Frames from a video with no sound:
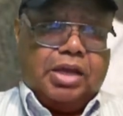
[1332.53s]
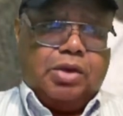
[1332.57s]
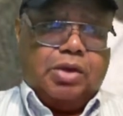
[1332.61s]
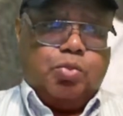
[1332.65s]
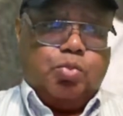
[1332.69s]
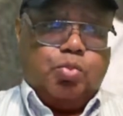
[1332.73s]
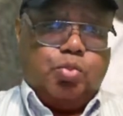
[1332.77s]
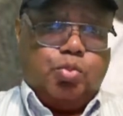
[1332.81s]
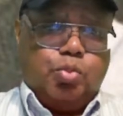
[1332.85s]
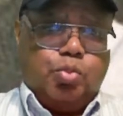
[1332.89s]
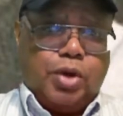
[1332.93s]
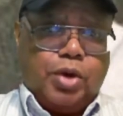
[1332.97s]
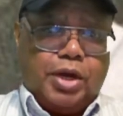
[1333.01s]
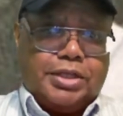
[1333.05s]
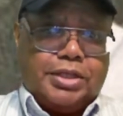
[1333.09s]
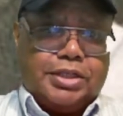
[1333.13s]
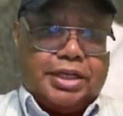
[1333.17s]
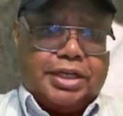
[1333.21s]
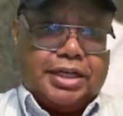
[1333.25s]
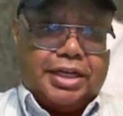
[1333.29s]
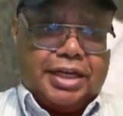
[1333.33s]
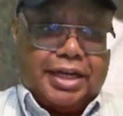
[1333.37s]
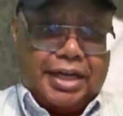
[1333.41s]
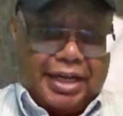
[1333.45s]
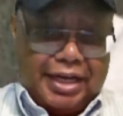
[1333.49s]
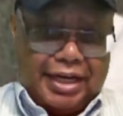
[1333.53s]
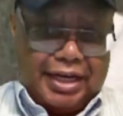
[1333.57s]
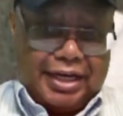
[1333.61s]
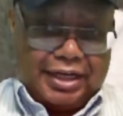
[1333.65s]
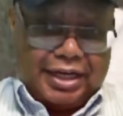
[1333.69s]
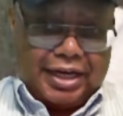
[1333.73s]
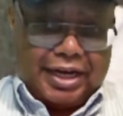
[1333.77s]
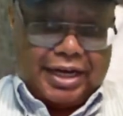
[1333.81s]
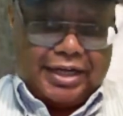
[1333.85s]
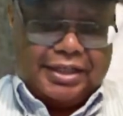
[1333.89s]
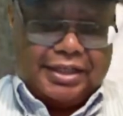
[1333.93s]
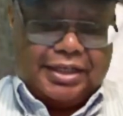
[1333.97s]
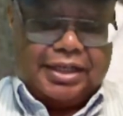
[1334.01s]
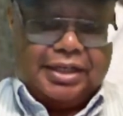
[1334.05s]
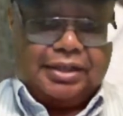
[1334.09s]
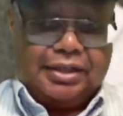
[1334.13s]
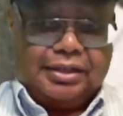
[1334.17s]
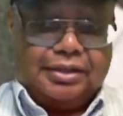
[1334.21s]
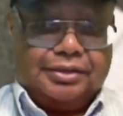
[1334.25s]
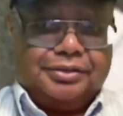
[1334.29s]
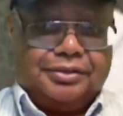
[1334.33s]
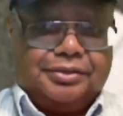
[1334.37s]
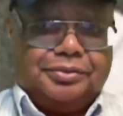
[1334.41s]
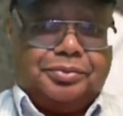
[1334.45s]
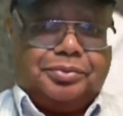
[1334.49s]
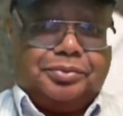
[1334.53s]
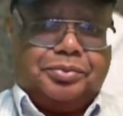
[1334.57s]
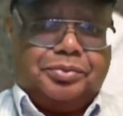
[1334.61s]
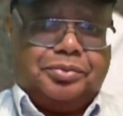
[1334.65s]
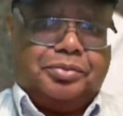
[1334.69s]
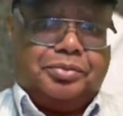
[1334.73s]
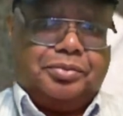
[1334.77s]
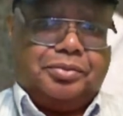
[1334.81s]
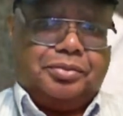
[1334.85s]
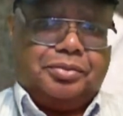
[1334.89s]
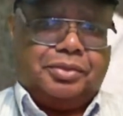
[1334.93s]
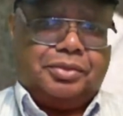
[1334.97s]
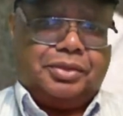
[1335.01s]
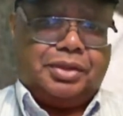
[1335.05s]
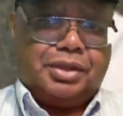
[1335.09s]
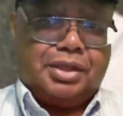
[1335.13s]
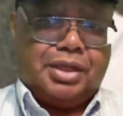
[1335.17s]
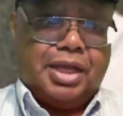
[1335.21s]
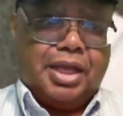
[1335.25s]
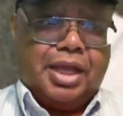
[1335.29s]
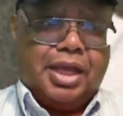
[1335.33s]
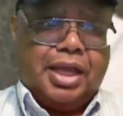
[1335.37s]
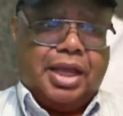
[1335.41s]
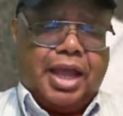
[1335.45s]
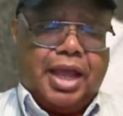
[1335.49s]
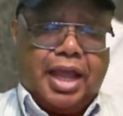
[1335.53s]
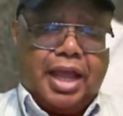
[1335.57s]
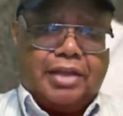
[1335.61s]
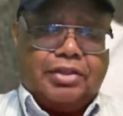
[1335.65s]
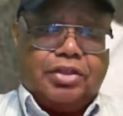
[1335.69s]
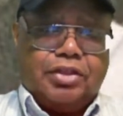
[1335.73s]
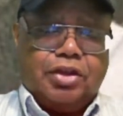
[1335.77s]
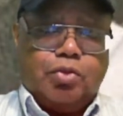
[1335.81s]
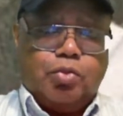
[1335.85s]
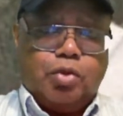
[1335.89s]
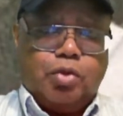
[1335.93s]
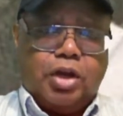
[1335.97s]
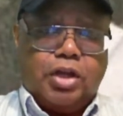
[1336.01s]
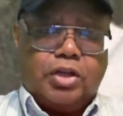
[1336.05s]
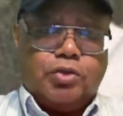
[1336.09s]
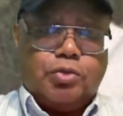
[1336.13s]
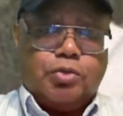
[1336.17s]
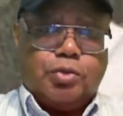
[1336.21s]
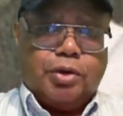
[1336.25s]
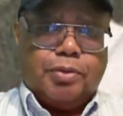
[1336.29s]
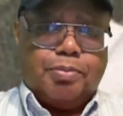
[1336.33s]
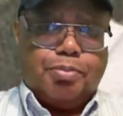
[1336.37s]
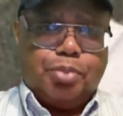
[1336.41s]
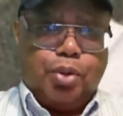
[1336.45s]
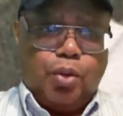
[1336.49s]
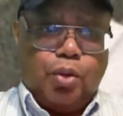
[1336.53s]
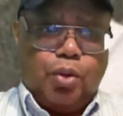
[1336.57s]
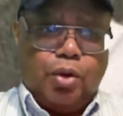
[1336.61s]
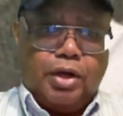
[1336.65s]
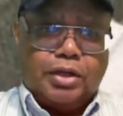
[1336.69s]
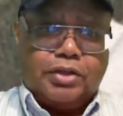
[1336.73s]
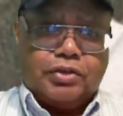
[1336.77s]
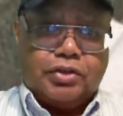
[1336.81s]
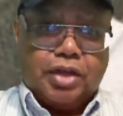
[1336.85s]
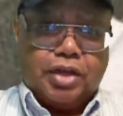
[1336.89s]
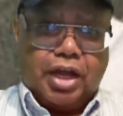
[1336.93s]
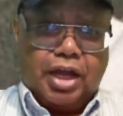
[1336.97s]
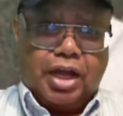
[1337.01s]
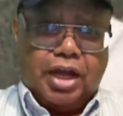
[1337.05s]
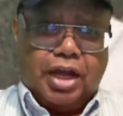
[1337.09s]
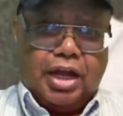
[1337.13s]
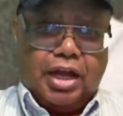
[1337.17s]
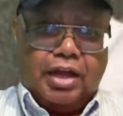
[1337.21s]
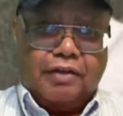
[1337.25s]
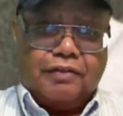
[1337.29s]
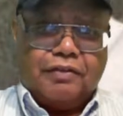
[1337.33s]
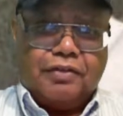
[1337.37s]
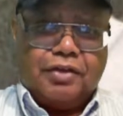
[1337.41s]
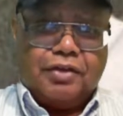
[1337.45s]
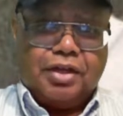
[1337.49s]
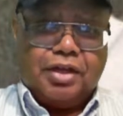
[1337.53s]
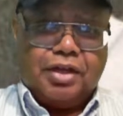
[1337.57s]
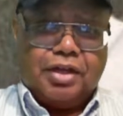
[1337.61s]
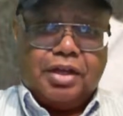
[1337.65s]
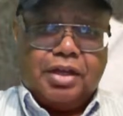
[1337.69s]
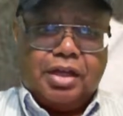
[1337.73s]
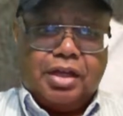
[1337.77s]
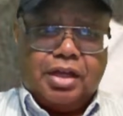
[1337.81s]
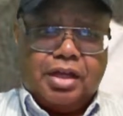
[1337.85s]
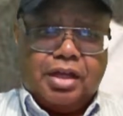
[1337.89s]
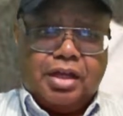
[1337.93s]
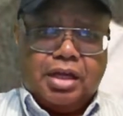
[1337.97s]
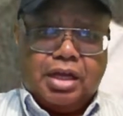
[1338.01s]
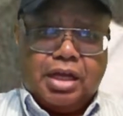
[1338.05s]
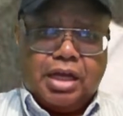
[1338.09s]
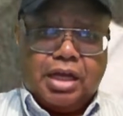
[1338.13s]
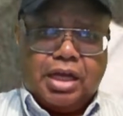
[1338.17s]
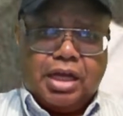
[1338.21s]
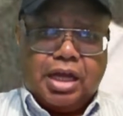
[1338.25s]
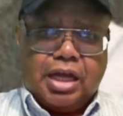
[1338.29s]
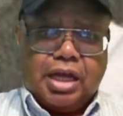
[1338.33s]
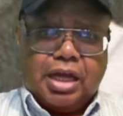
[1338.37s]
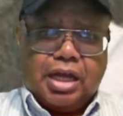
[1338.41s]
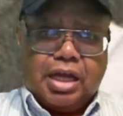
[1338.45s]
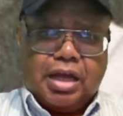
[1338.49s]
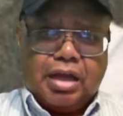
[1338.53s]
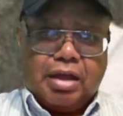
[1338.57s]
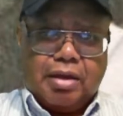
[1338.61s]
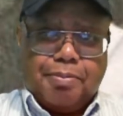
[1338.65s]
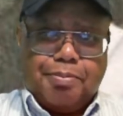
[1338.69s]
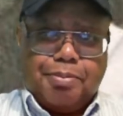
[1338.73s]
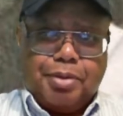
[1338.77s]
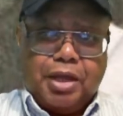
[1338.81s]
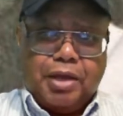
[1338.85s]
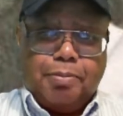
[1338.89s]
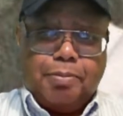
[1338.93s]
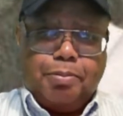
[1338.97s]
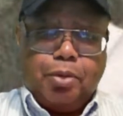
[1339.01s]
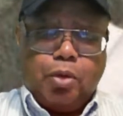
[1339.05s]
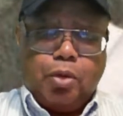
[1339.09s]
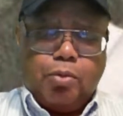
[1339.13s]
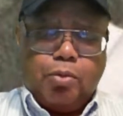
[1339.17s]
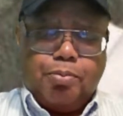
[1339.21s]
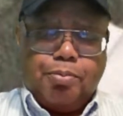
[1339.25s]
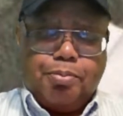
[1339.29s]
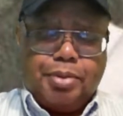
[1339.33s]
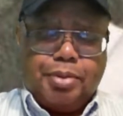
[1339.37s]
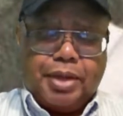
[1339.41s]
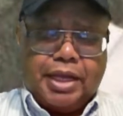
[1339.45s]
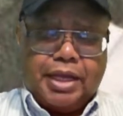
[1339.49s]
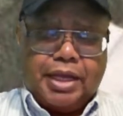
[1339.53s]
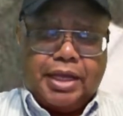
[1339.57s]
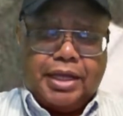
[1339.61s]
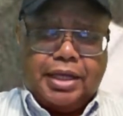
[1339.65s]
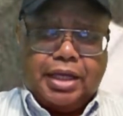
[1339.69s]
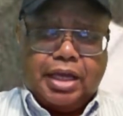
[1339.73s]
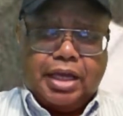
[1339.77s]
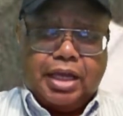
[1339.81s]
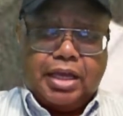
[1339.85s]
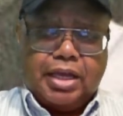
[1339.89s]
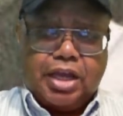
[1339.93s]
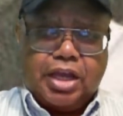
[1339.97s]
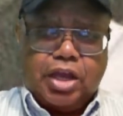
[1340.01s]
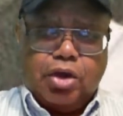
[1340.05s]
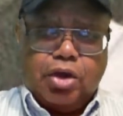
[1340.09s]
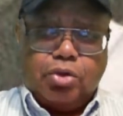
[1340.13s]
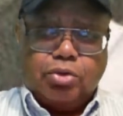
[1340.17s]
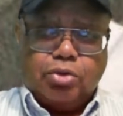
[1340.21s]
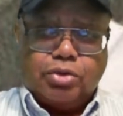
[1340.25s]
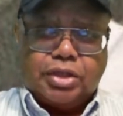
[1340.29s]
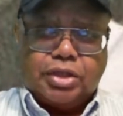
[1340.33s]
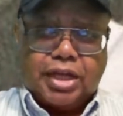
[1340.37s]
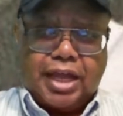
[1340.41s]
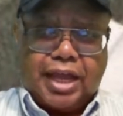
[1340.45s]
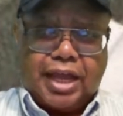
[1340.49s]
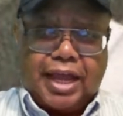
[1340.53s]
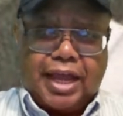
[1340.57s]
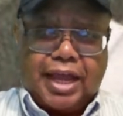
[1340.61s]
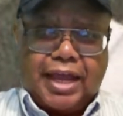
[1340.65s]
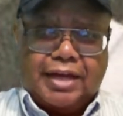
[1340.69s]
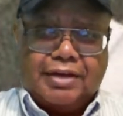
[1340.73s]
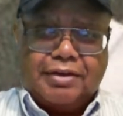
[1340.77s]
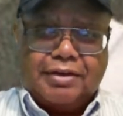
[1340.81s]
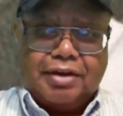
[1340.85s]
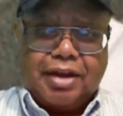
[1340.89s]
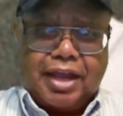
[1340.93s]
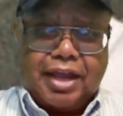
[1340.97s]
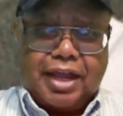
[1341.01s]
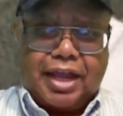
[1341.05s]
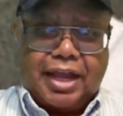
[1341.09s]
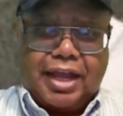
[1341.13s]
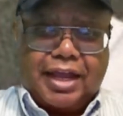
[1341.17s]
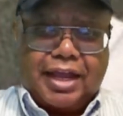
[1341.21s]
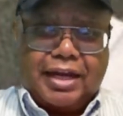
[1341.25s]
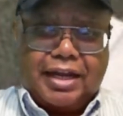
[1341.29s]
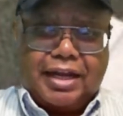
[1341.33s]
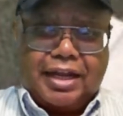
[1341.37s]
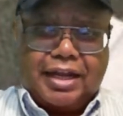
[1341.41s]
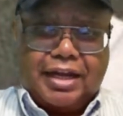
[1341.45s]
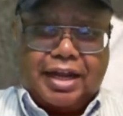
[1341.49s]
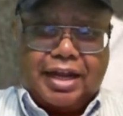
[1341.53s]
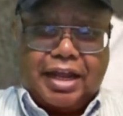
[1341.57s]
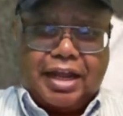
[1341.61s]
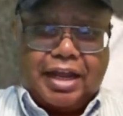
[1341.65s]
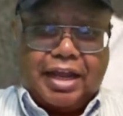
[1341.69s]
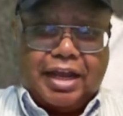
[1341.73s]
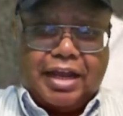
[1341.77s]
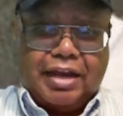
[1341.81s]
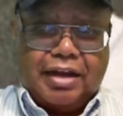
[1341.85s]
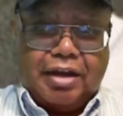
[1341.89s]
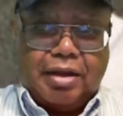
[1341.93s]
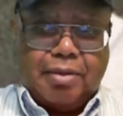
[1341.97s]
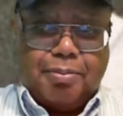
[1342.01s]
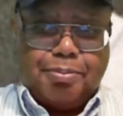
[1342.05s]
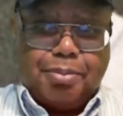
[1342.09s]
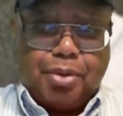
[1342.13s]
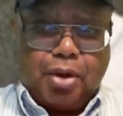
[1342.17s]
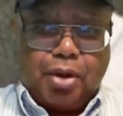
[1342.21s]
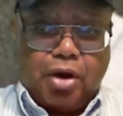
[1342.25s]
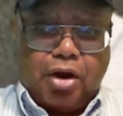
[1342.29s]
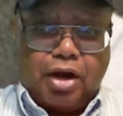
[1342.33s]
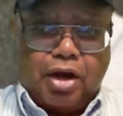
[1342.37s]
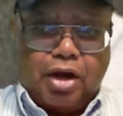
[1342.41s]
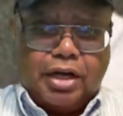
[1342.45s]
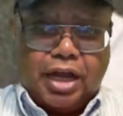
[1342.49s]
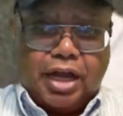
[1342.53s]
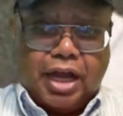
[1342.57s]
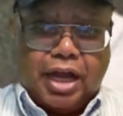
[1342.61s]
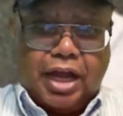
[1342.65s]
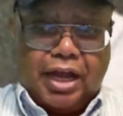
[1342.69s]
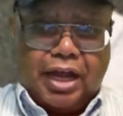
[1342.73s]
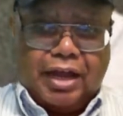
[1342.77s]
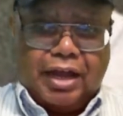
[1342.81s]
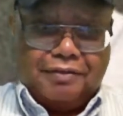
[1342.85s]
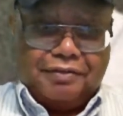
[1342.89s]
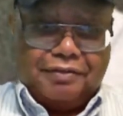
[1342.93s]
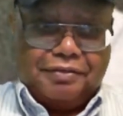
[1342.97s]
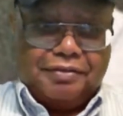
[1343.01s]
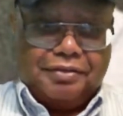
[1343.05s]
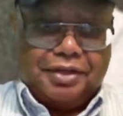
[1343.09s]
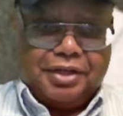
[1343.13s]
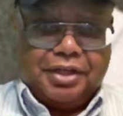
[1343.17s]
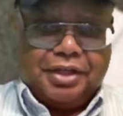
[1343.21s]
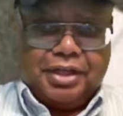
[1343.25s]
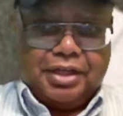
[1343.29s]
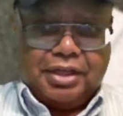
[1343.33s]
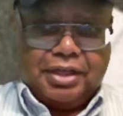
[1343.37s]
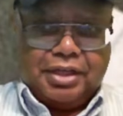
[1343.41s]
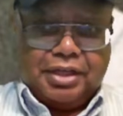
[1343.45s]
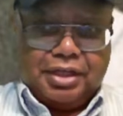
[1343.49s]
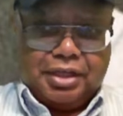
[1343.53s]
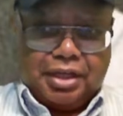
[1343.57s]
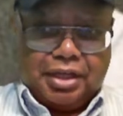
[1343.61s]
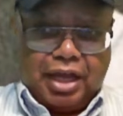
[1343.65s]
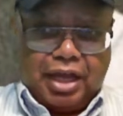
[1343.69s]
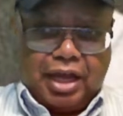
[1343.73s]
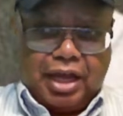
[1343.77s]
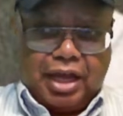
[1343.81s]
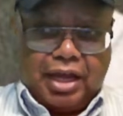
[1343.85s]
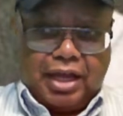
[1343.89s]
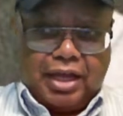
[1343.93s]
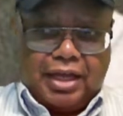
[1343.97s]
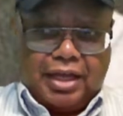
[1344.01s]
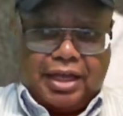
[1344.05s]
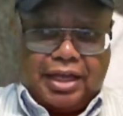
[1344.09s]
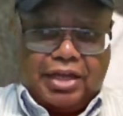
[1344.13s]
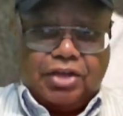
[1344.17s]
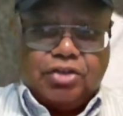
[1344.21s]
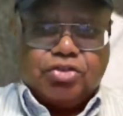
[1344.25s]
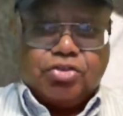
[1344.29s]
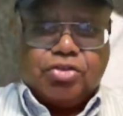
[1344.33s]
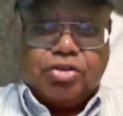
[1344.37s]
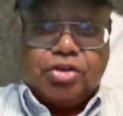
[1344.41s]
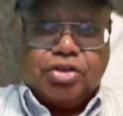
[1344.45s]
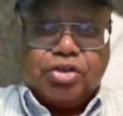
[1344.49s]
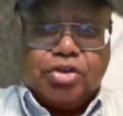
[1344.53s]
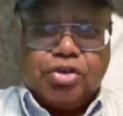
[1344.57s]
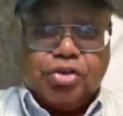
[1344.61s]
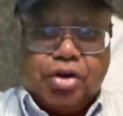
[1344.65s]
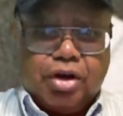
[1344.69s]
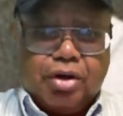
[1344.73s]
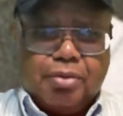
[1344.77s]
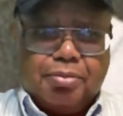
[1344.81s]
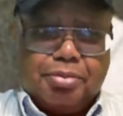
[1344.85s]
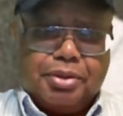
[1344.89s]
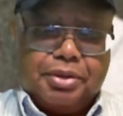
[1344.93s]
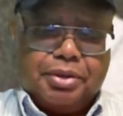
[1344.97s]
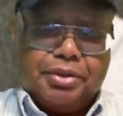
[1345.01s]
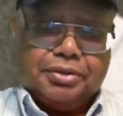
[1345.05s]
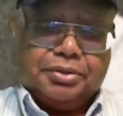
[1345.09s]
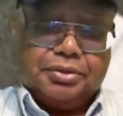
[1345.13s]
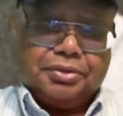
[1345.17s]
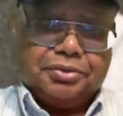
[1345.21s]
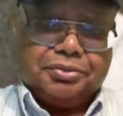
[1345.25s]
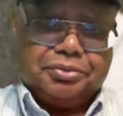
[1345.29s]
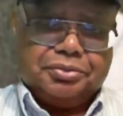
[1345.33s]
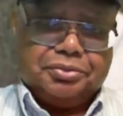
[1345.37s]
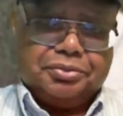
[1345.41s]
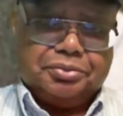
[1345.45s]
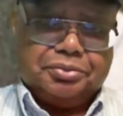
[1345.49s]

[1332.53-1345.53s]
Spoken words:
He was in London, and there was reports of people being killed in a part of Eastern Europe.